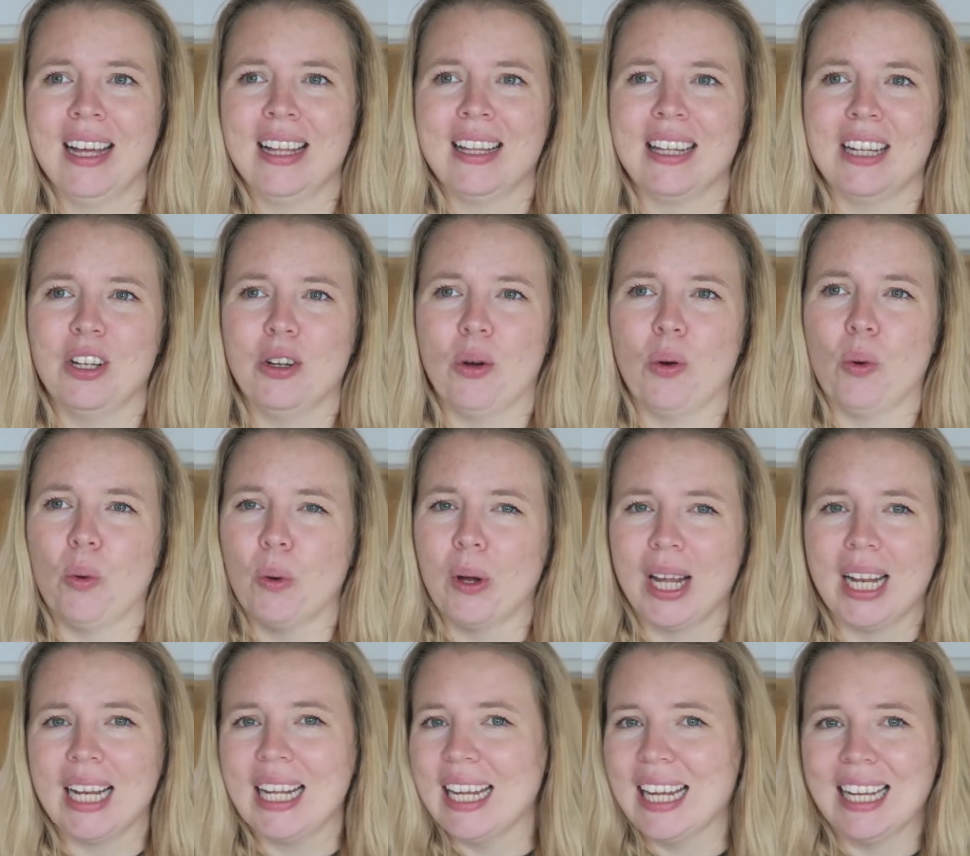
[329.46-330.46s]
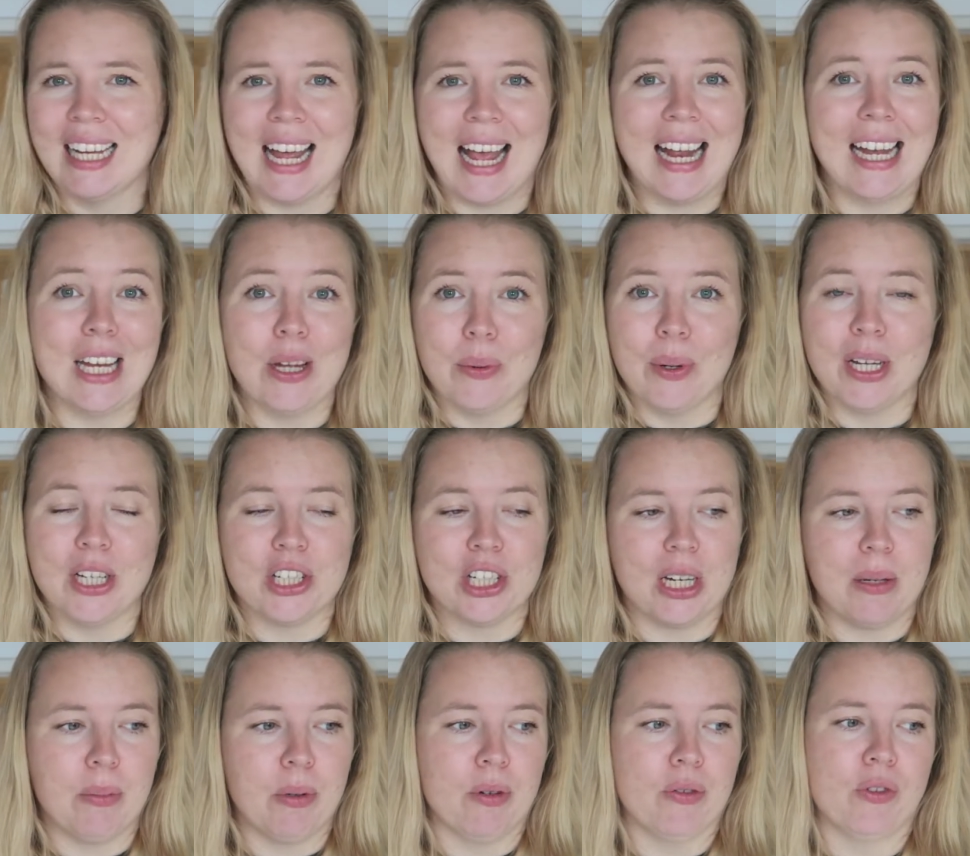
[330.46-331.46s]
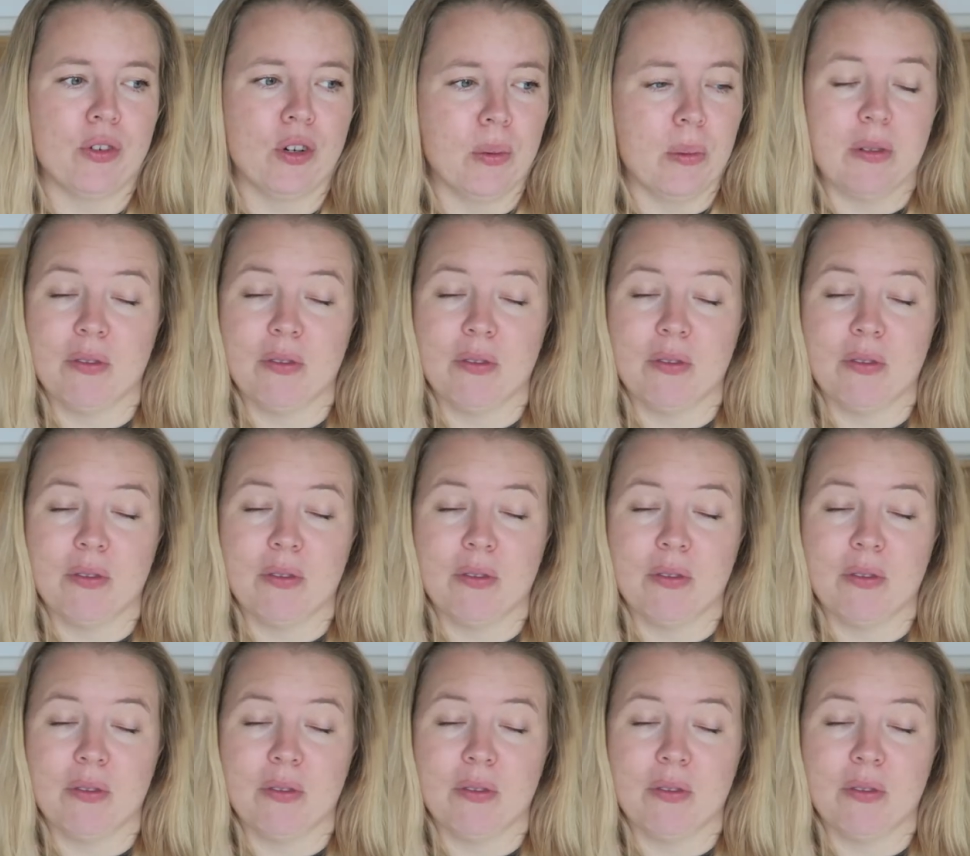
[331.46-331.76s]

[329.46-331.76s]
they're not oily in any way, shape or form.